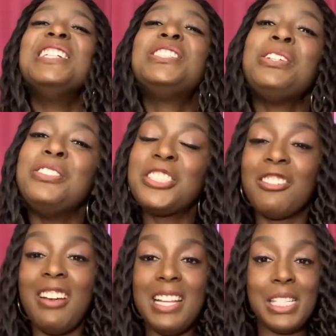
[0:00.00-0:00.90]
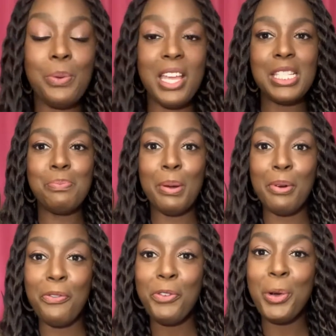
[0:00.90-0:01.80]
two strand twists. But
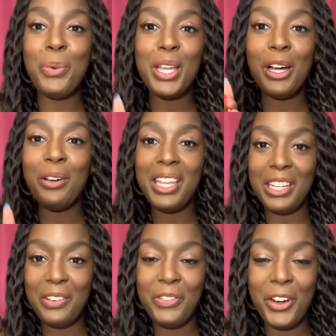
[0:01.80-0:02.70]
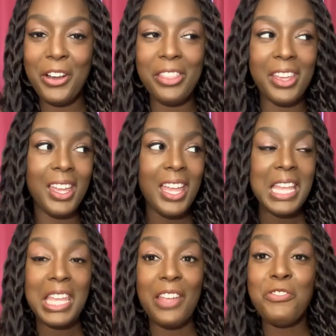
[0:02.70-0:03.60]
before we go any further,
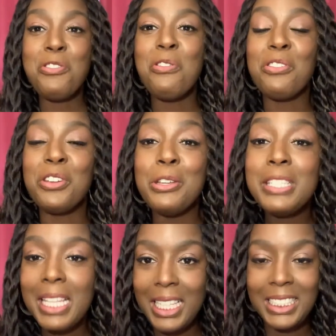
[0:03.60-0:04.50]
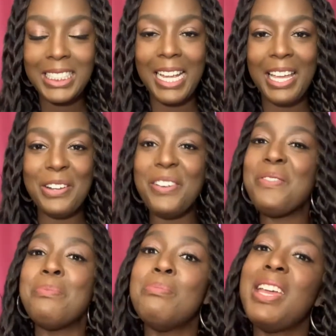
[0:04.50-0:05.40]
if you're new to this channel,
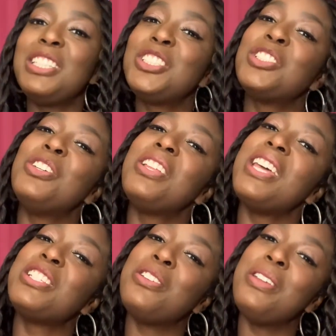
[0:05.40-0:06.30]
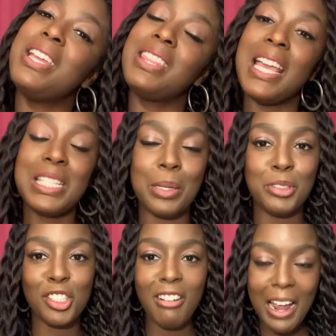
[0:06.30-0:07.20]
make sure that you hit that
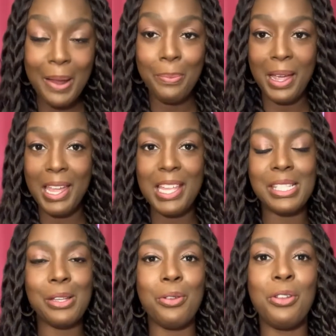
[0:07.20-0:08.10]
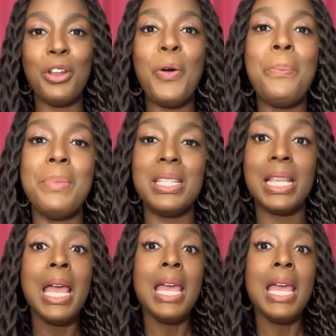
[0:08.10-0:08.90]
subscribe button so you don't miss